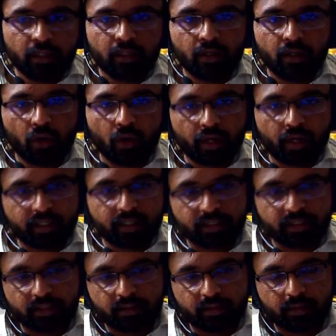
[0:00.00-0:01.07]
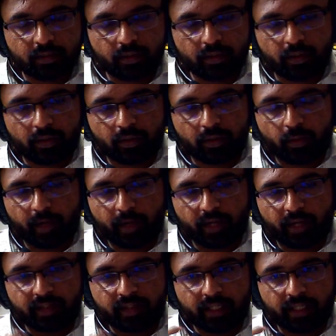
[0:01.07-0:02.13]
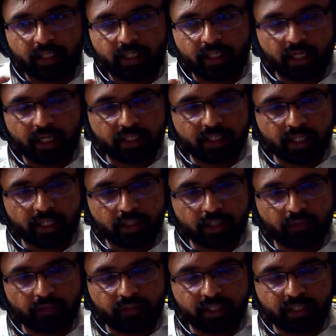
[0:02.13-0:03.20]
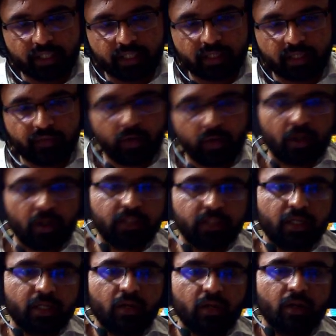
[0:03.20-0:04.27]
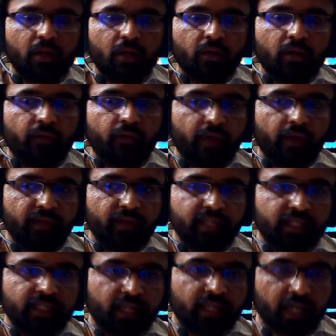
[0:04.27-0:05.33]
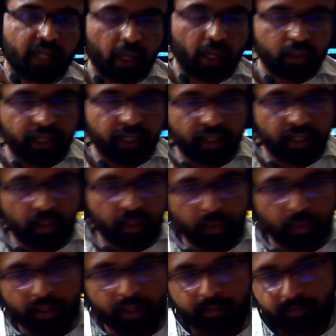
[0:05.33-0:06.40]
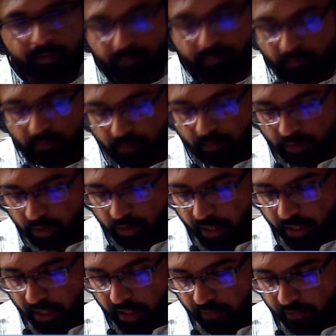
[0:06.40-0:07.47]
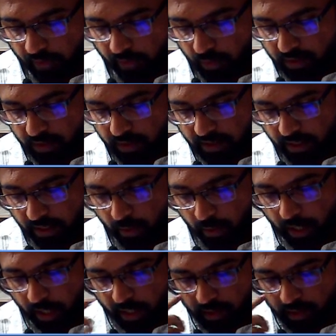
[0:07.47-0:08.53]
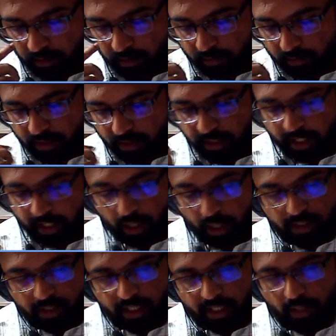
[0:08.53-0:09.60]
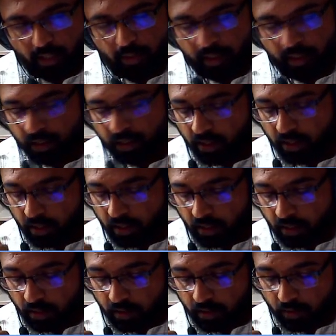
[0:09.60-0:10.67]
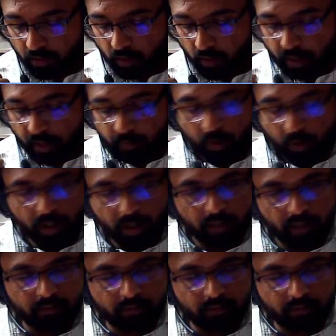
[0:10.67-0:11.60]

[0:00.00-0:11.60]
rockets. You might have seen the third stage of GSLV rockets, and where we say it's a cryogenic liquid. So there we use this liquid hydrogen. It's a cryogenic liquid. One important